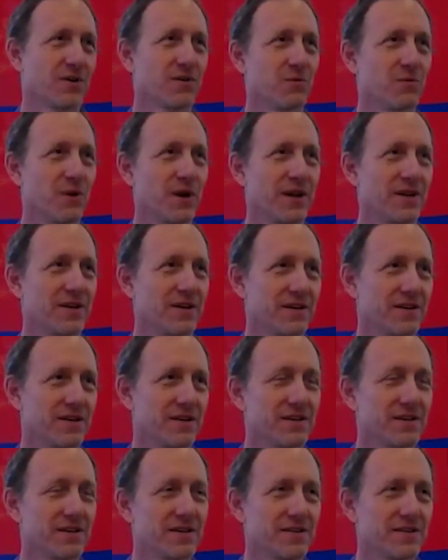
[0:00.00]
what
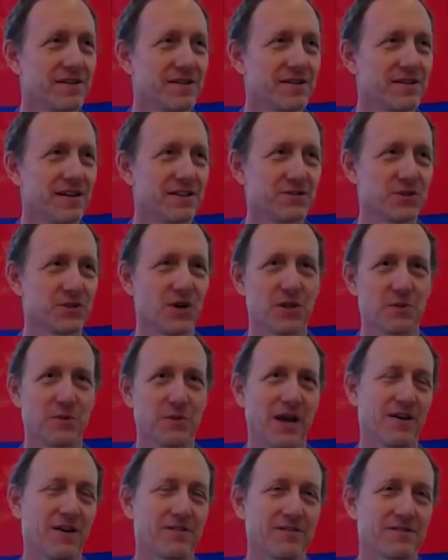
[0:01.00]
it's all
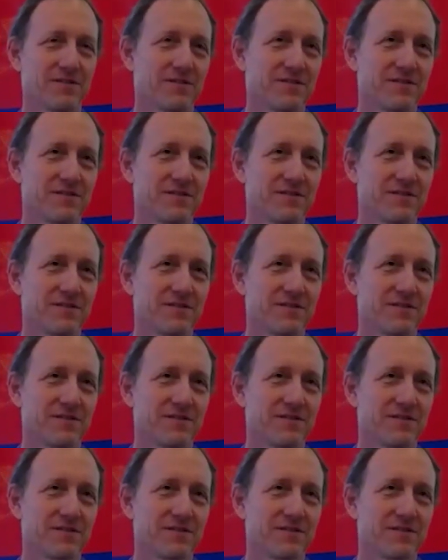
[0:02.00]
about,